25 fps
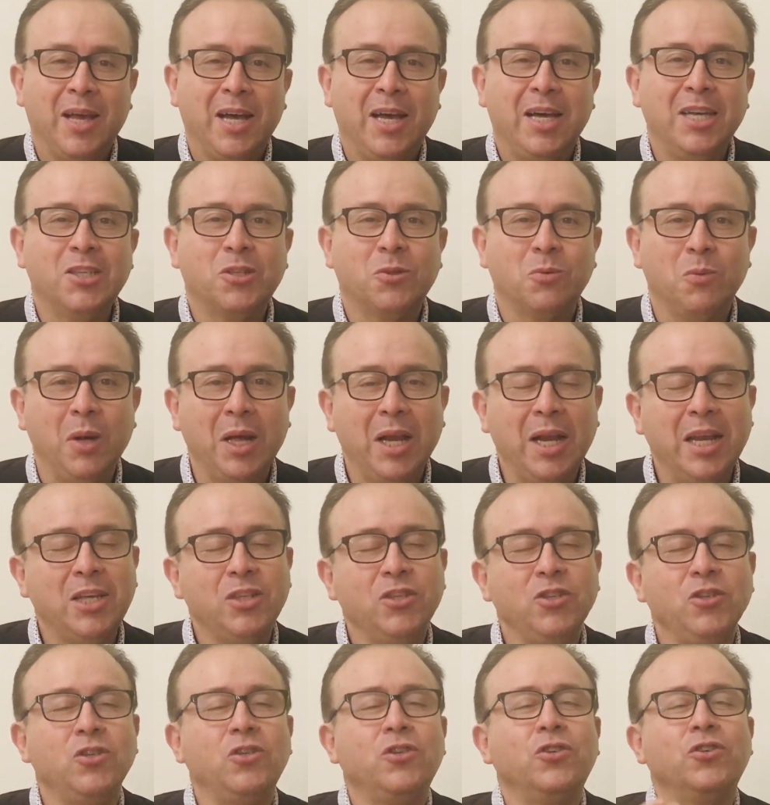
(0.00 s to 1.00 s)
as well
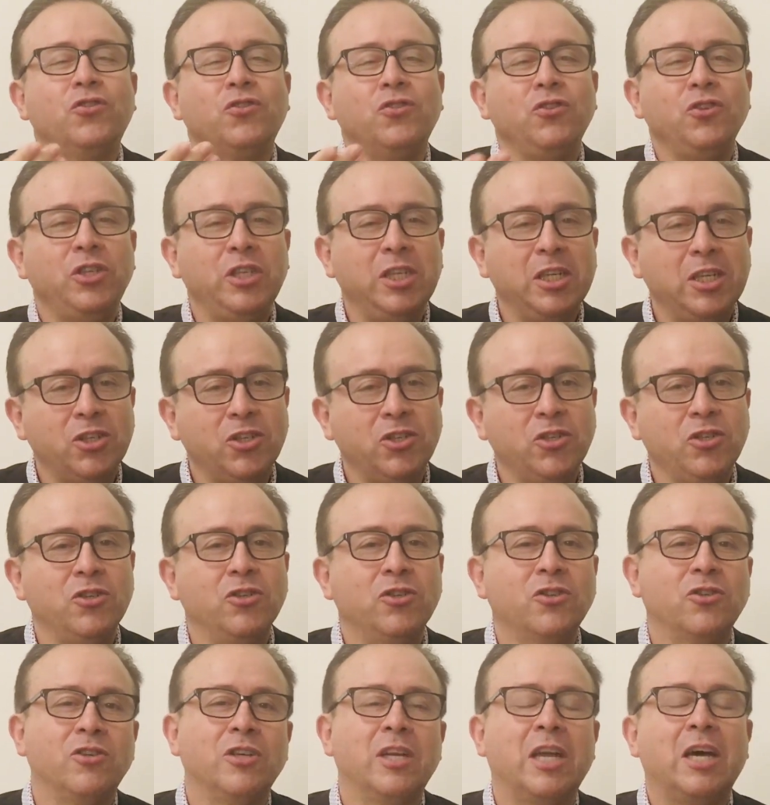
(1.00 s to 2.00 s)
as your
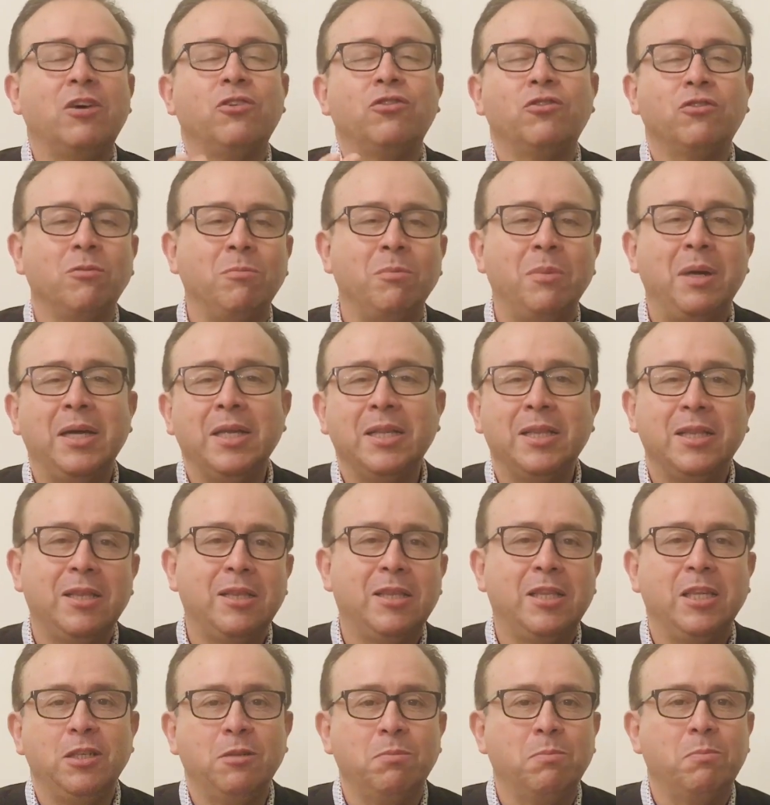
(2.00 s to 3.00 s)
suggestions on how to
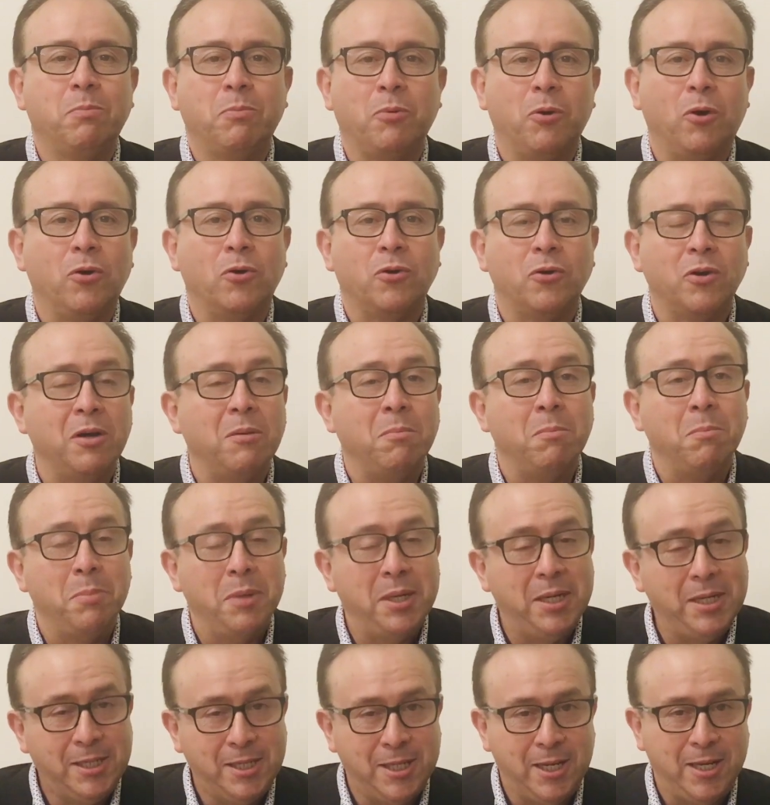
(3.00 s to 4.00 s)
make this program
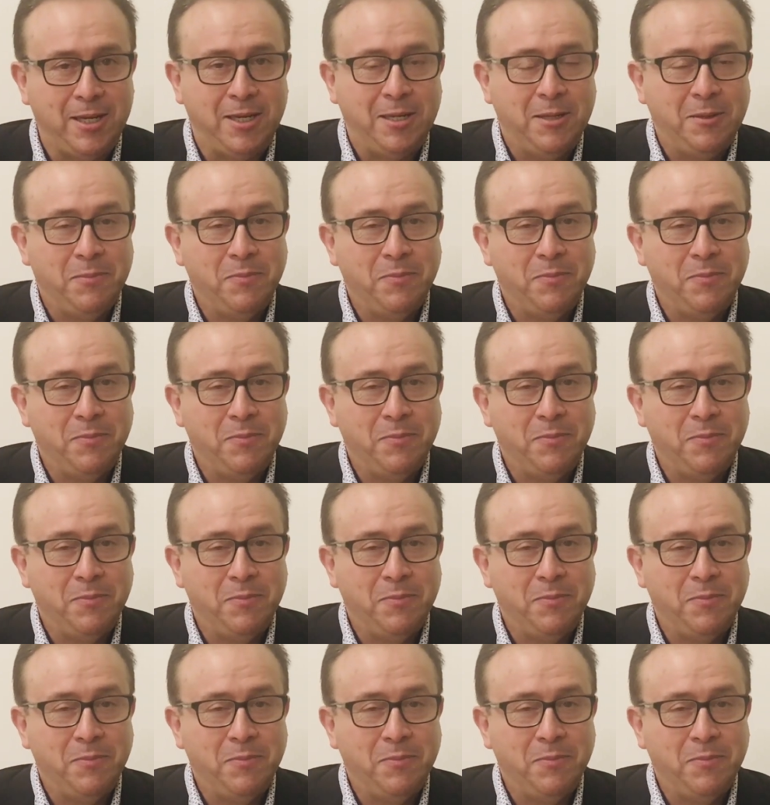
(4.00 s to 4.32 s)
better.